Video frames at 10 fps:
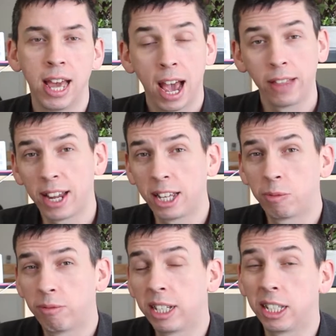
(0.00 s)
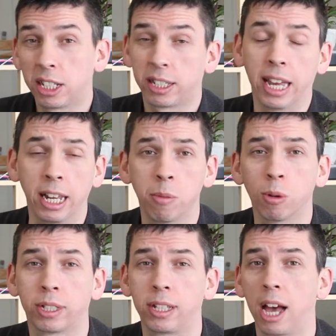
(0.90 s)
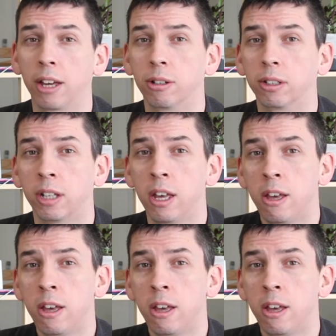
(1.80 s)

and that is really just getting more sales.